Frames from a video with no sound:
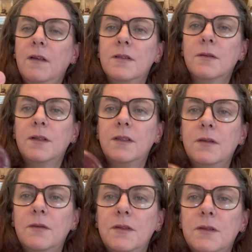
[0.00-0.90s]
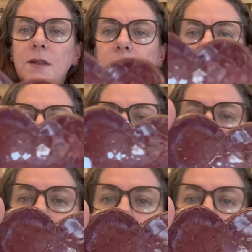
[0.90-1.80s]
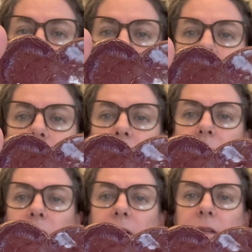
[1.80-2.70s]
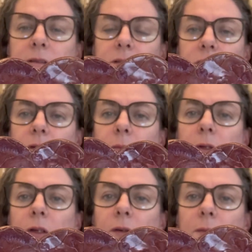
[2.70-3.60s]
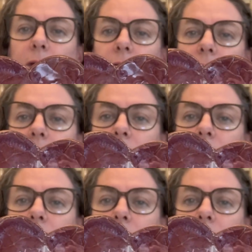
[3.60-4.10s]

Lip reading: So ideal for doing little pieces really. But you could put it on a mug.